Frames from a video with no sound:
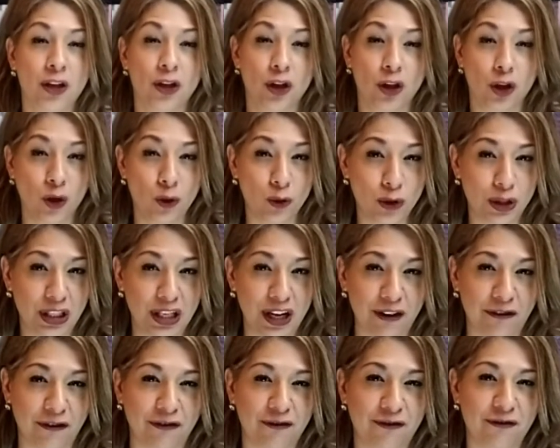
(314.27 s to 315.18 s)
you
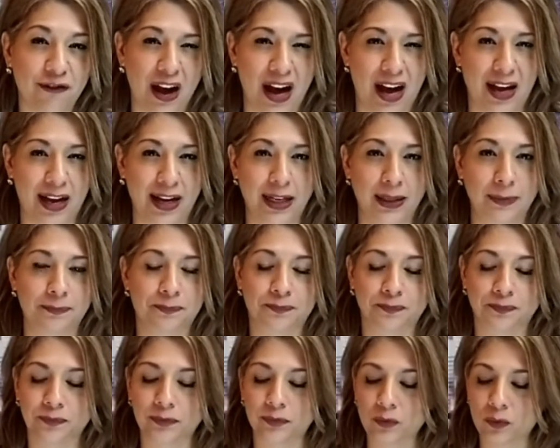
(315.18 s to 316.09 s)
defy
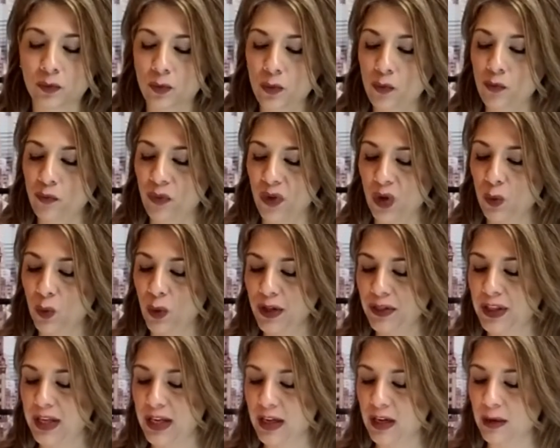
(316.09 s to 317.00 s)

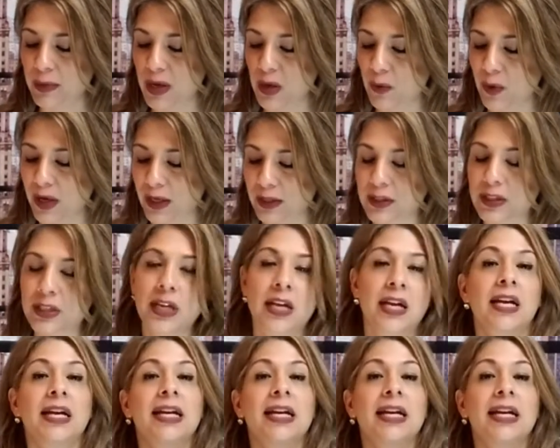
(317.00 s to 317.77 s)
what the enemy wants.